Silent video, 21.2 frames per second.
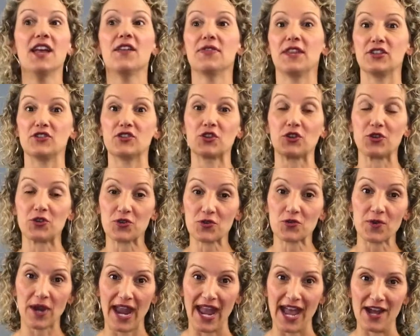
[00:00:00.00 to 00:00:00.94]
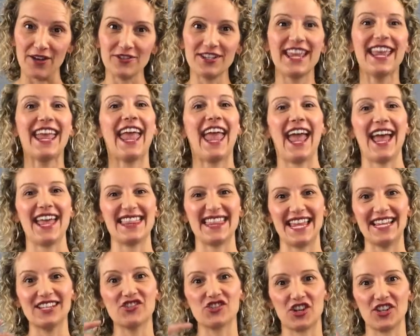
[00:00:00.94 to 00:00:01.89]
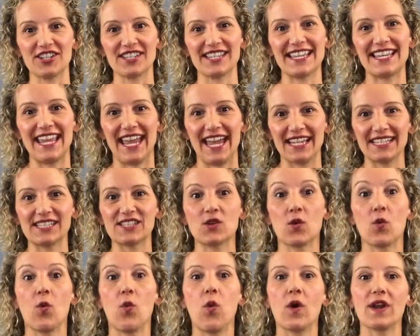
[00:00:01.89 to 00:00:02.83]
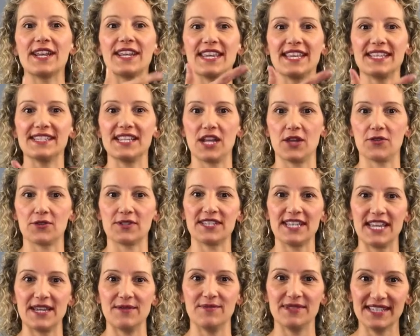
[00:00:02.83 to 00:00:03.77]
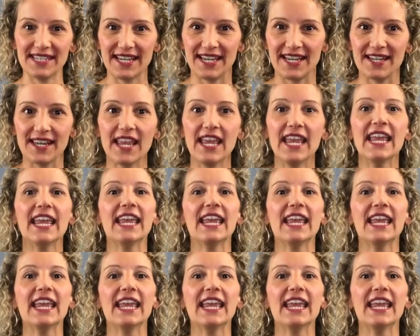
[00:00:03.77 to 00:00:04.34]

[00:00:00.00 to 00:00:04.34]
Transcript: they turn around and they start to guess what it is the other team did.